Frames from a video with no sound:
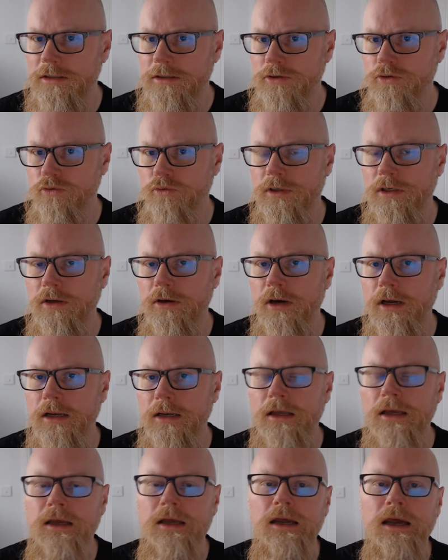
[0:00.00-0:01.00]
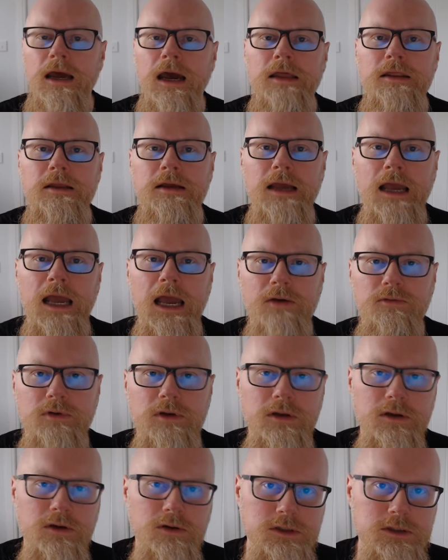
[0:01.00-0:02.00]
to Storyline and then
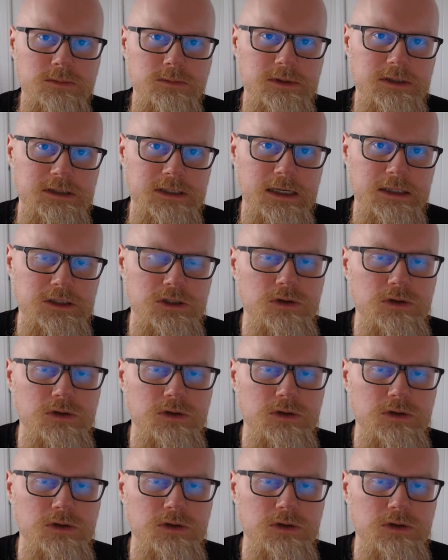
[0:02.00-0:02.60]
having the customer say to